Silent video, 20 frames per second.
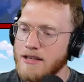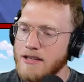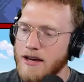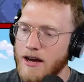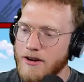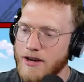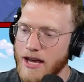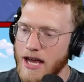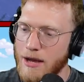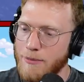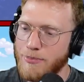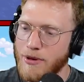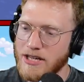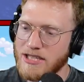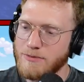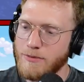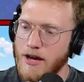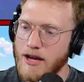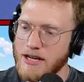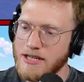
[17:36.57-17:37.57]
okay,
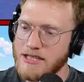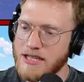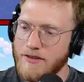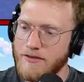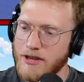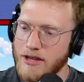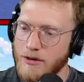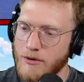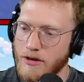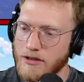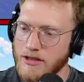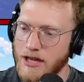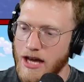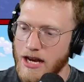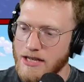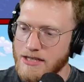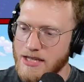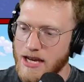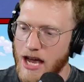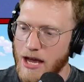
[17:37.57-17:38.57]
Pixelmon is giving you a lot
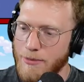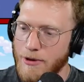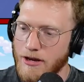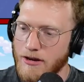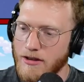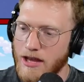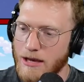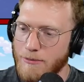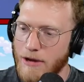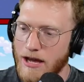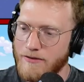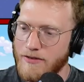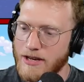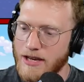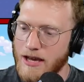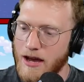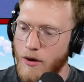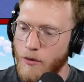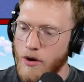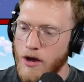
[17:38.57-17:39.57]
of time here to like my video.